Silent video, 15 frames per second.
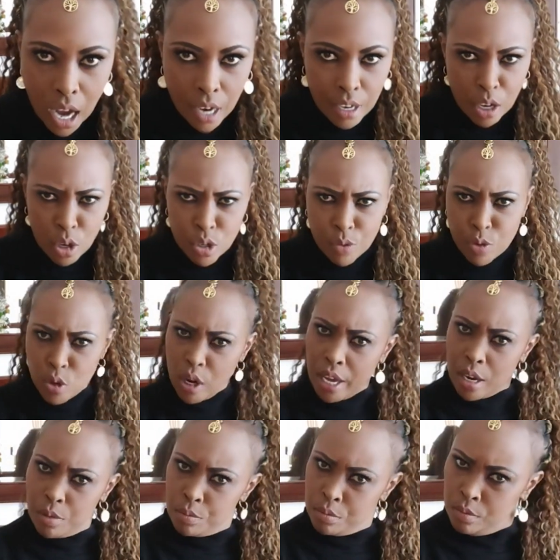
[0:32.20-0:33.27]
and a lot of you
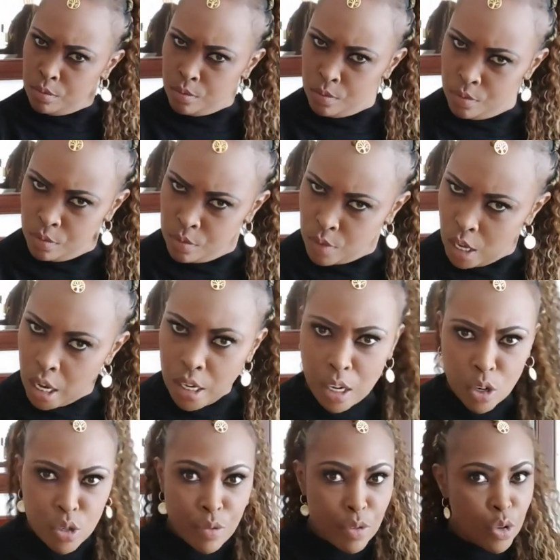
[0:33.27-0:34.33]
like, and
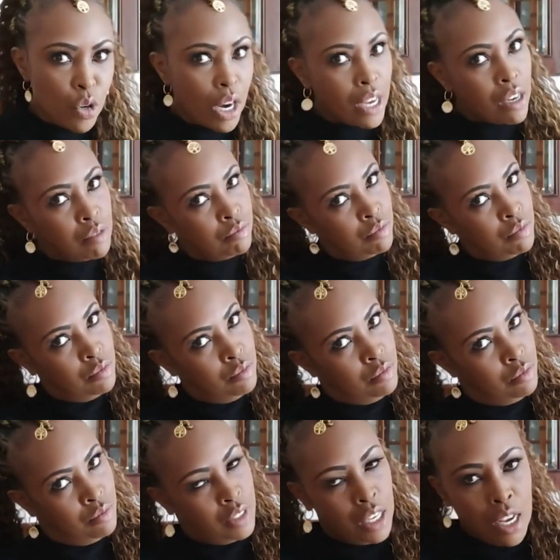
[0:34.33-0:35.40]
a lot of you like,
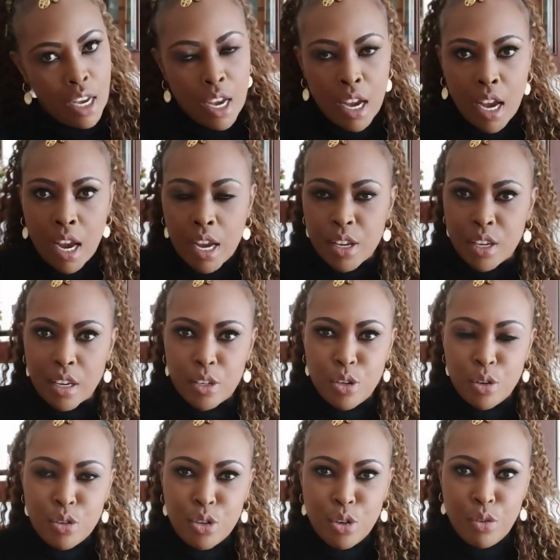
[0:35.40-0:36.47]

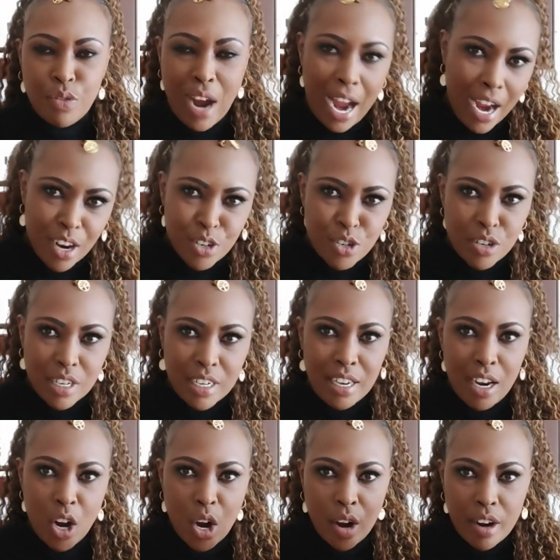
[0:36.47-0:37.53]
you've
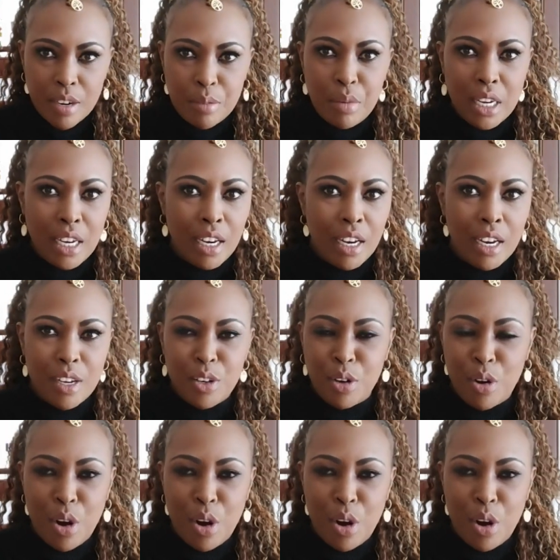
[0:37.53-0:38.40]
actually heard me,